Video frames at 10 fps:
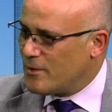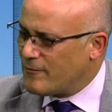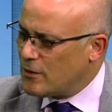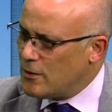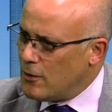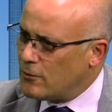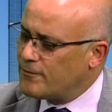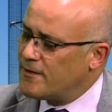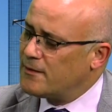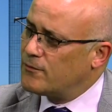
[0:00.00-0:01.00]
have a lot of
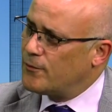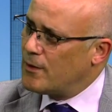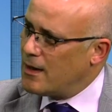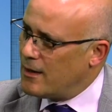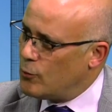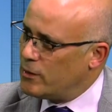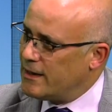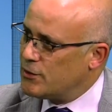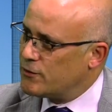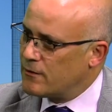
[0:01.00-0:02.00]
things for all
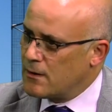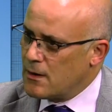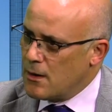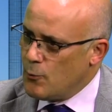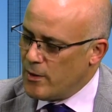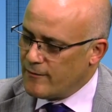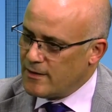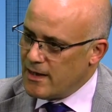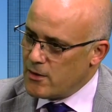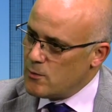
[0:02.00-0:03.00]
ages. We have an
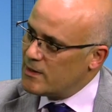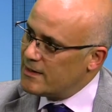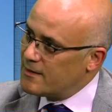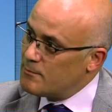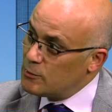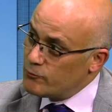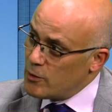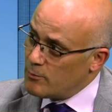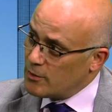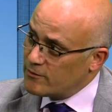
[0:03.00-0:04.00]
area where they can build
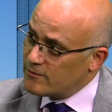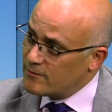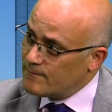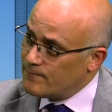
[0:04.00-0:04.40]
robots.